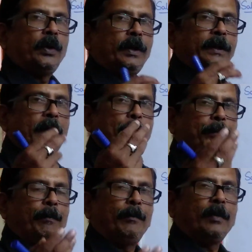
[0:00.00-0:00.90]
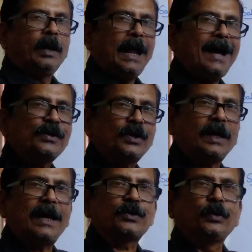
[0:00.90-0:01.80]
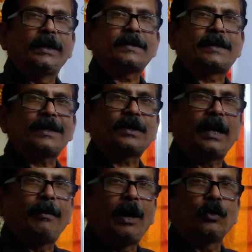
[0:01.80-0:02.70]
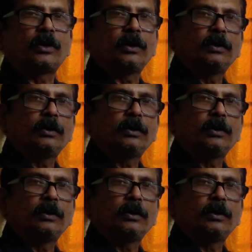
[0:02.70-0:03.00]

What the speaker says: in the last class we discussed about